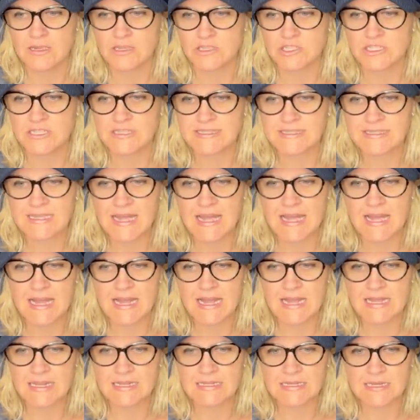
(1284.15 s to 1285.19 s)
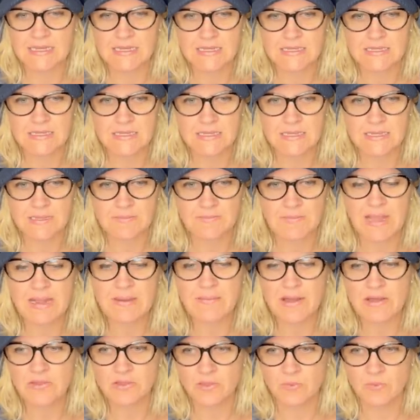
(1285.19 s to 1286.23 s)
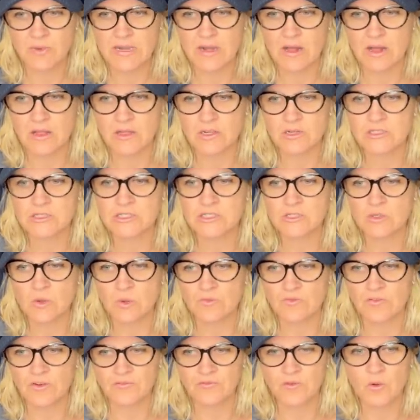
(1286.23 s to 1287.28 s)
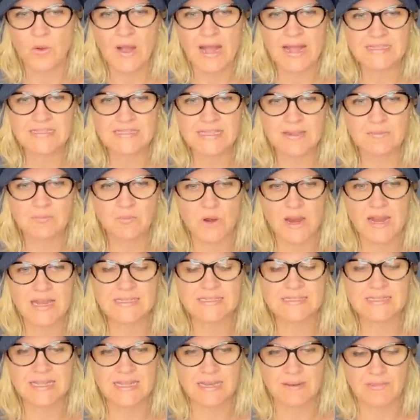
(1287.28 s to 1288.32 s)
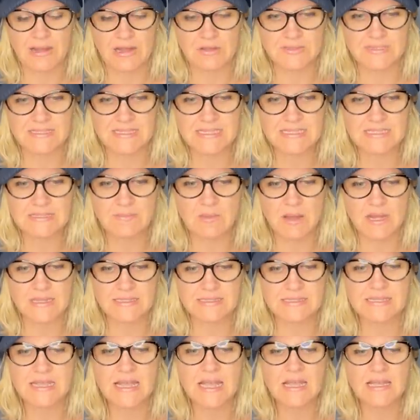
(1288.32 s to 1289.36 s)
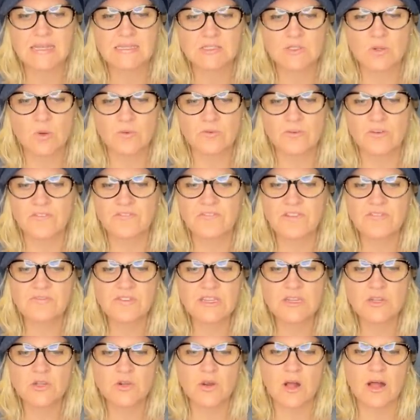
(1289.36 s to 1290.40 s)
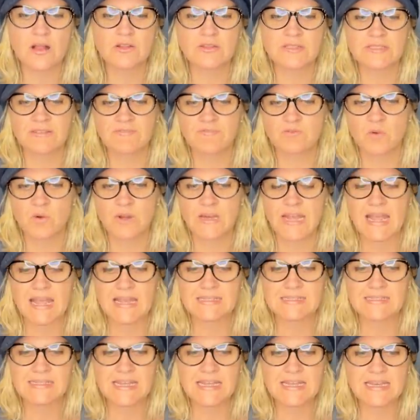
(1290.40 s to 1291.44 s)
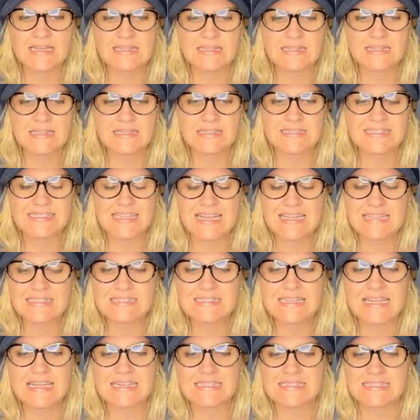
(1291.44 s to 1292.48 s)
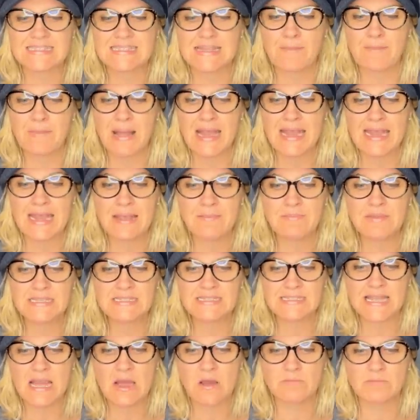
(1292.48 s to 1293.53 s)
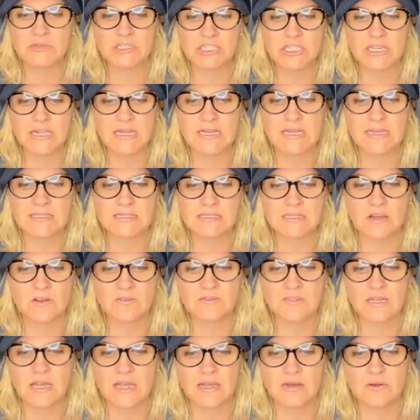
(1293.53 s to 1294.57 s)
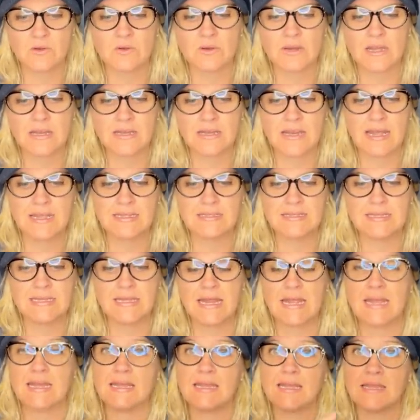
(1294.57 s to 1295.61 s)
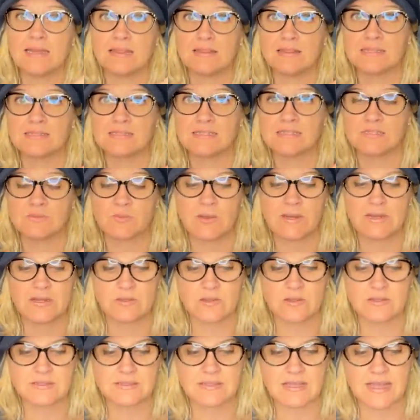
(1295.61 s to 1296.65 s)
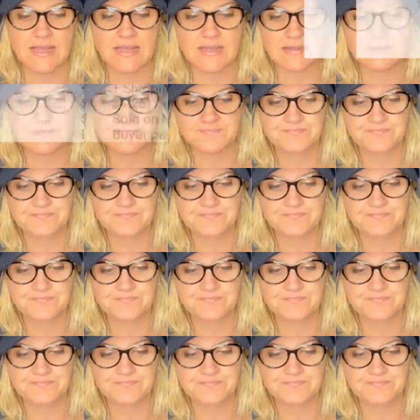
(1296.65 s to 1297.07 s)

She said... Paid about three dollars, sold for full asking price in about six months, sold for fifty-two dollars and forty-eight cents. It's the Miami Sound Machine self-titled nineteen eighty, and this is what it looks like.